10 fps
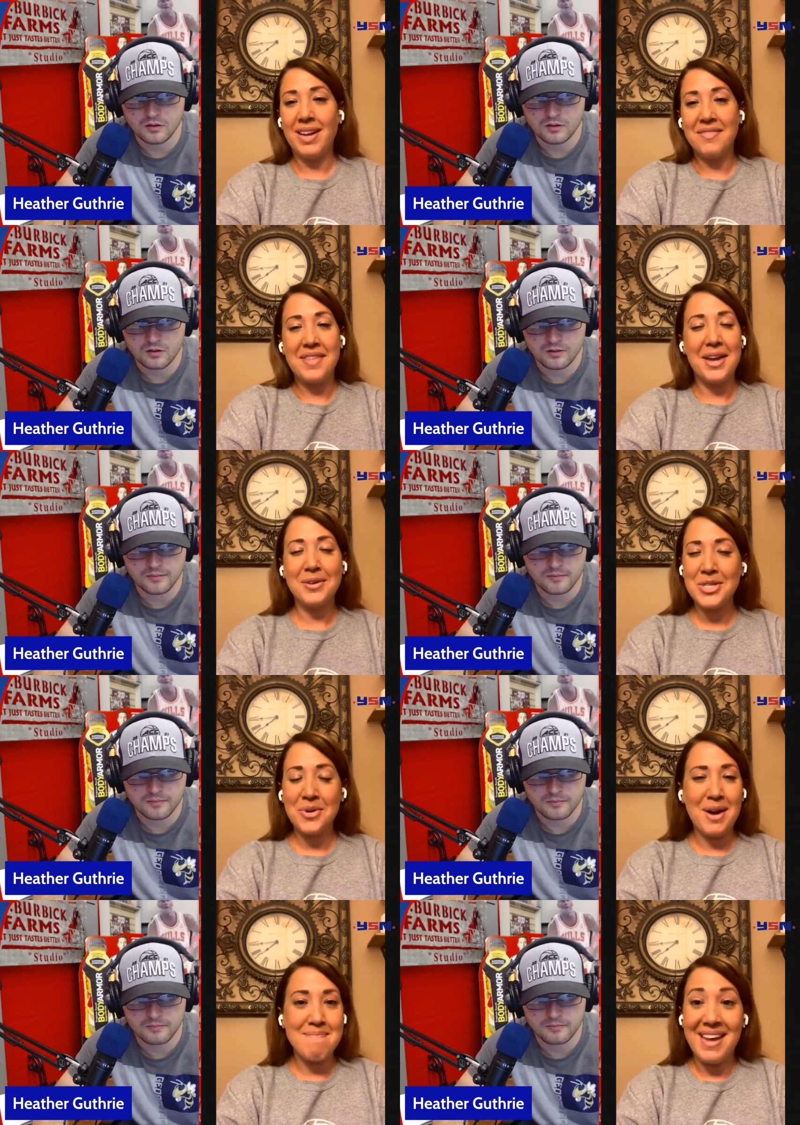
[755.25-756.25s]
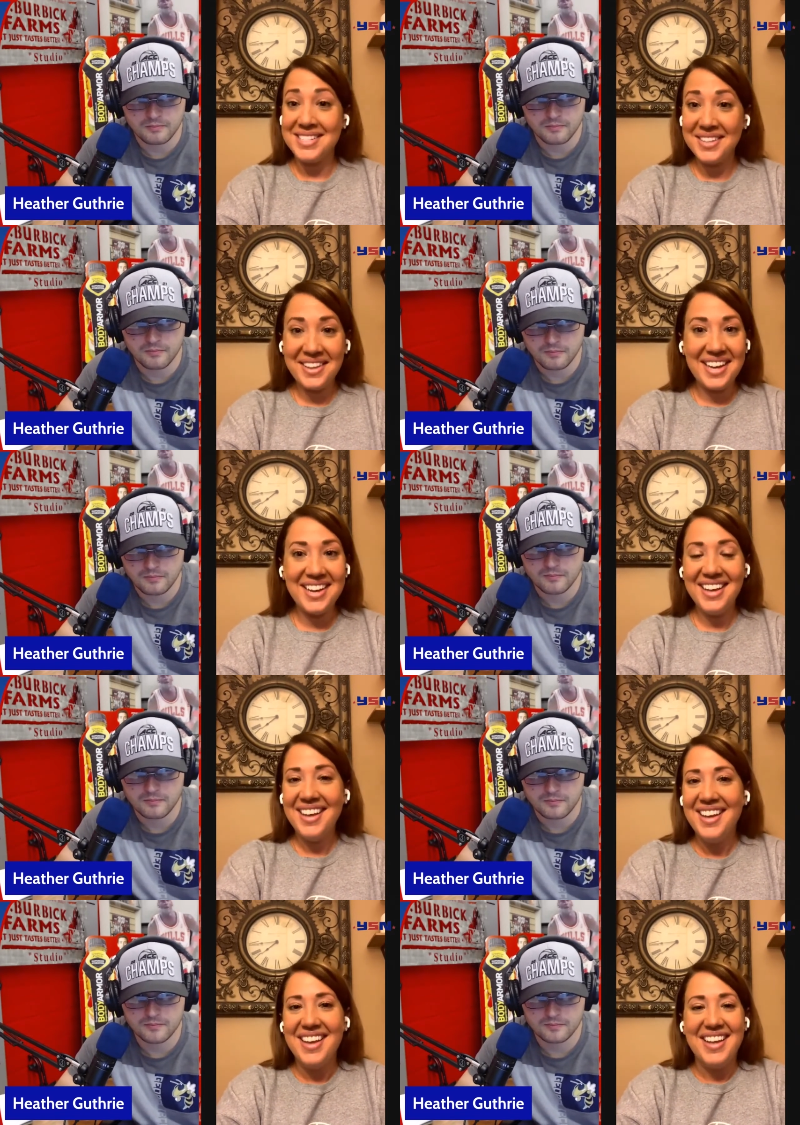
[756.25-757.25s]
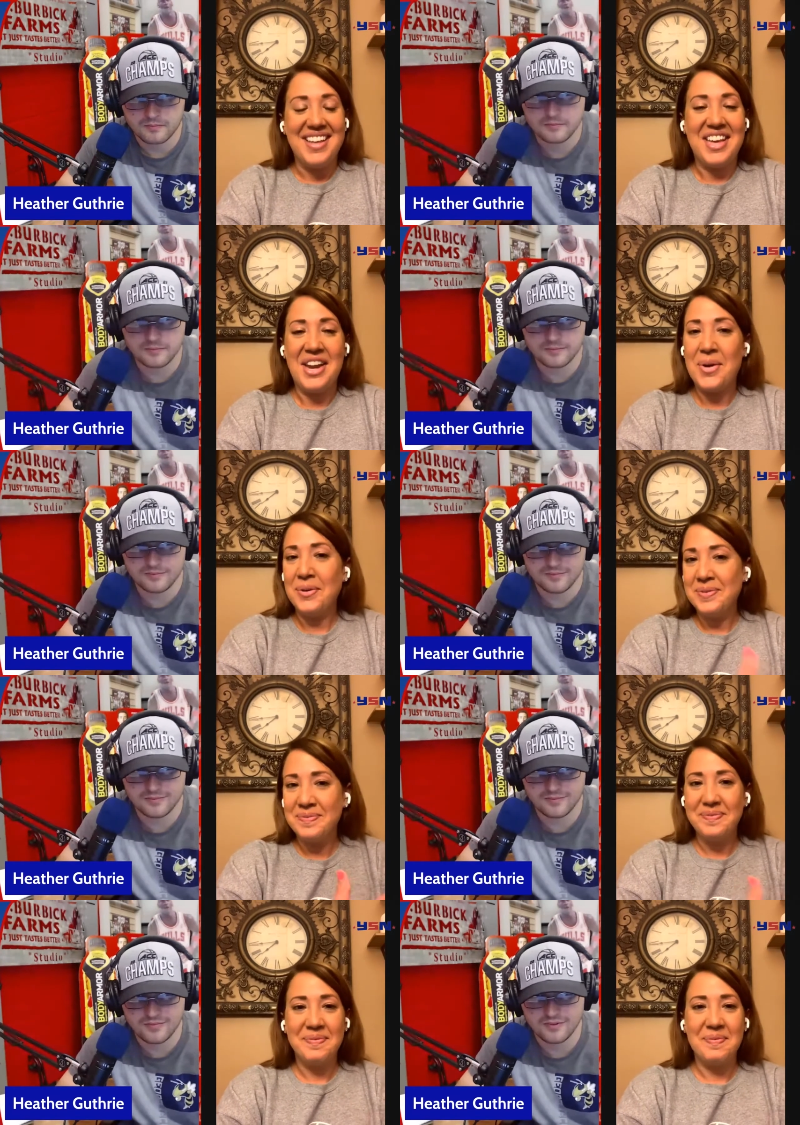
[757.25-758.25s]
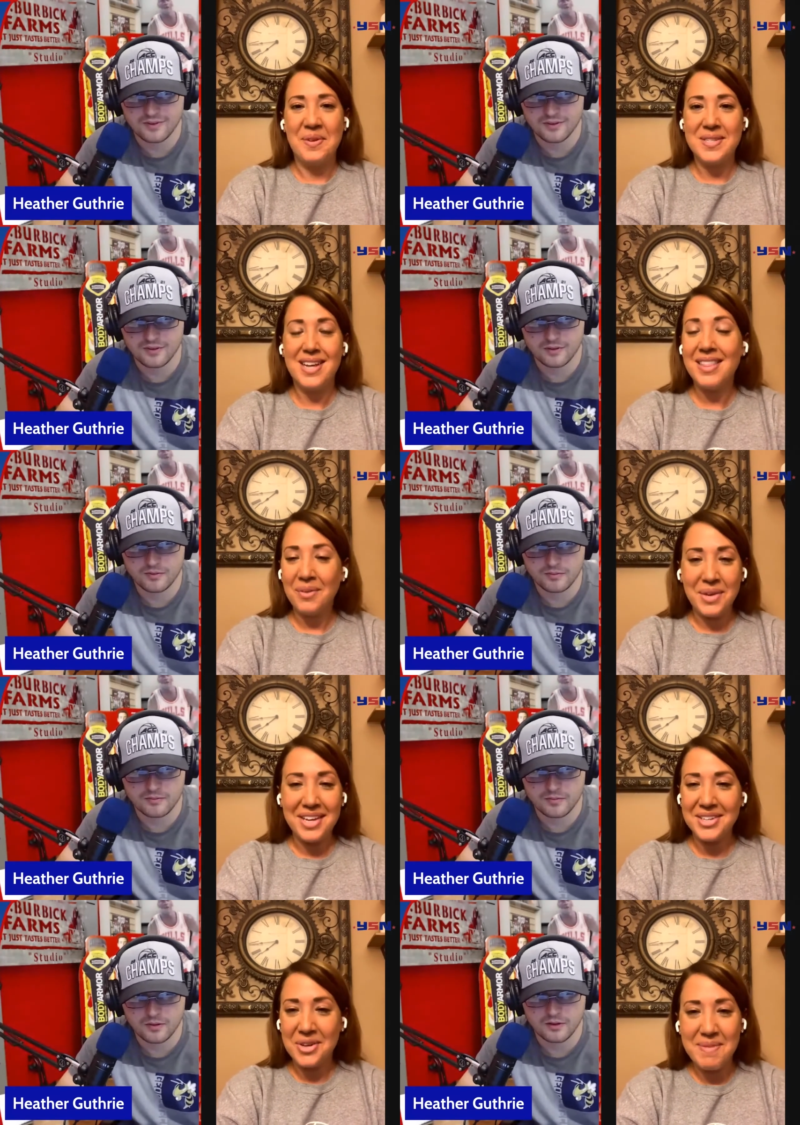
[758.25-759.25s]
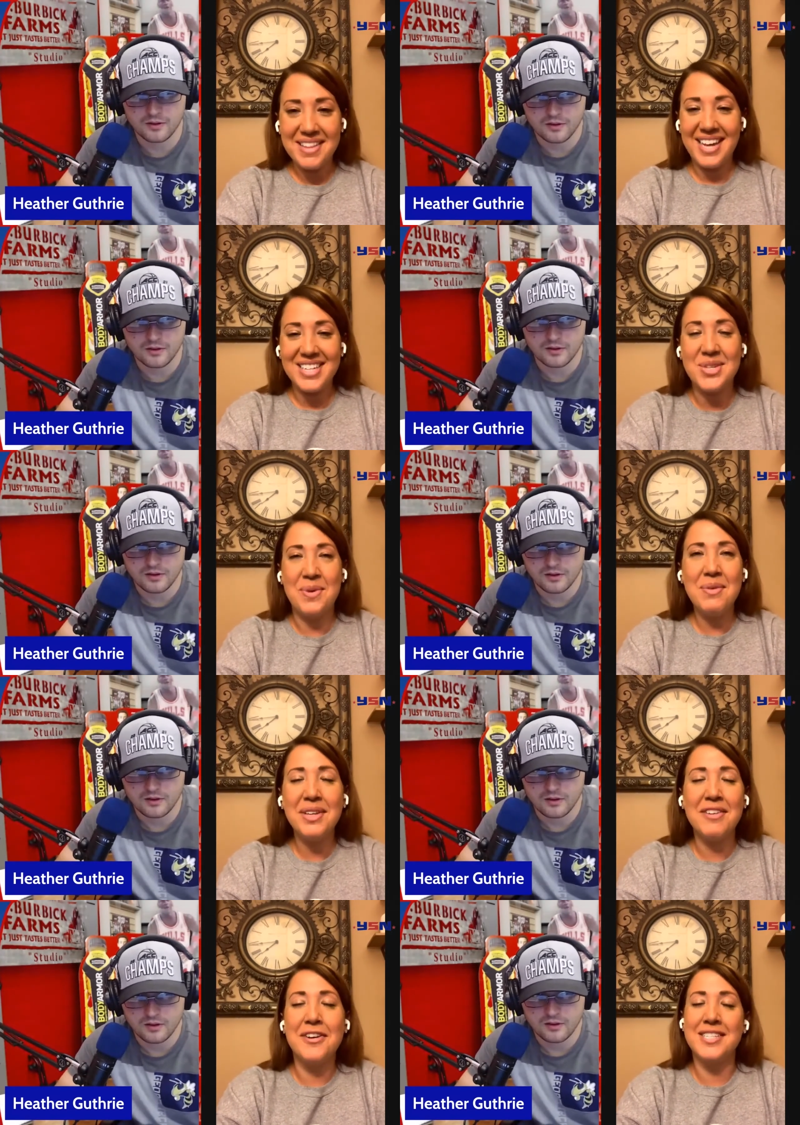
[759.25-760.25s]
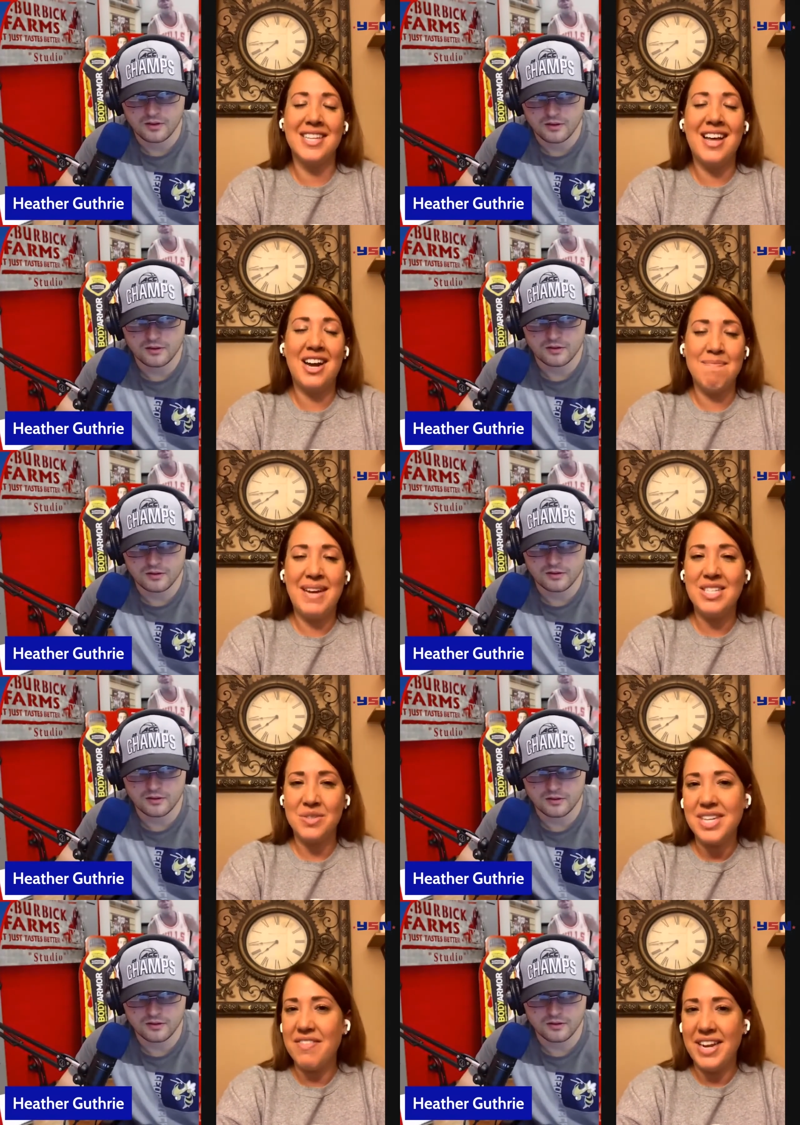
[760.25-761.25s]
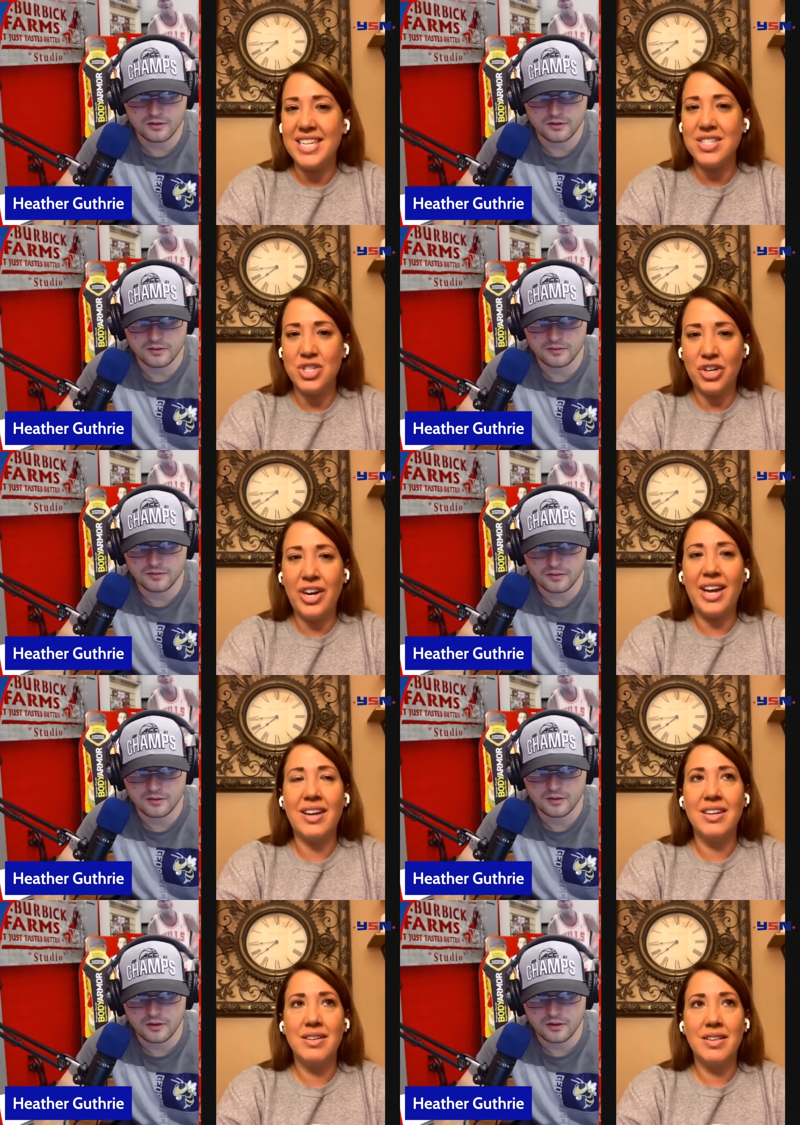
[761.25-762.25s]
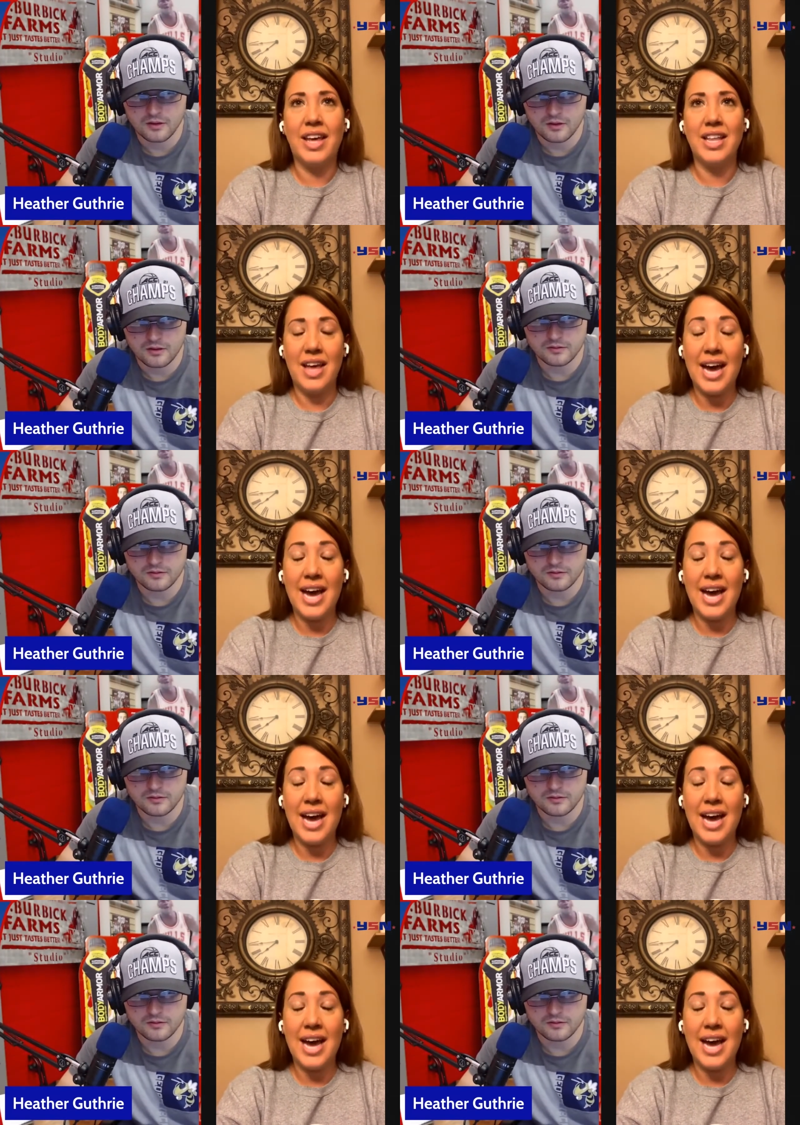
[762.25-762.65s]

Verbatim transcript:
Speaker 1: But if they don't show up mentally, you know, there's nothing we can do about that. So we really focus a lot on mental toughness during like